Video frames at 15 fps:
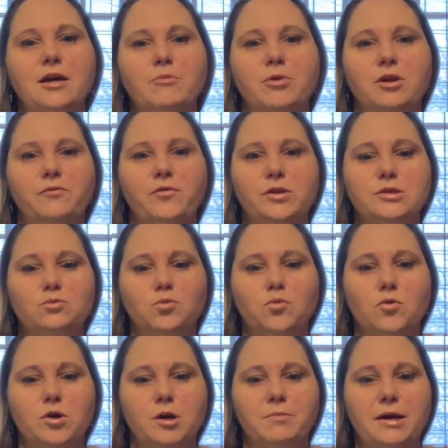but if it's
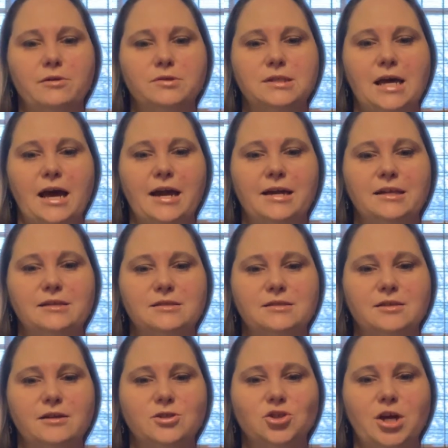warm outside and
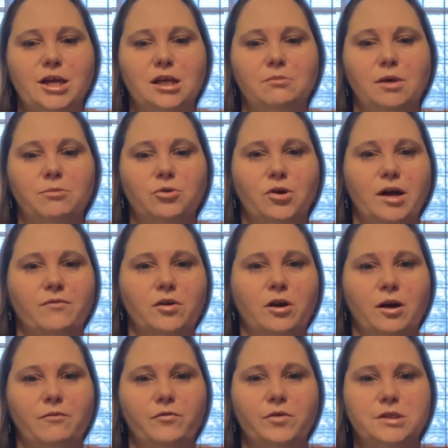sunshiny, maybe you have a
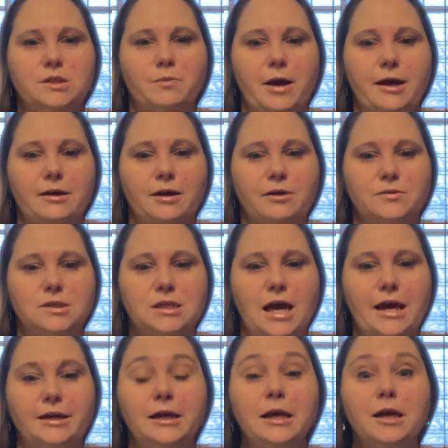comfy spot
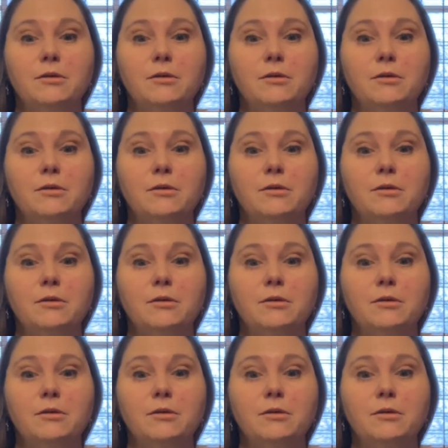outside,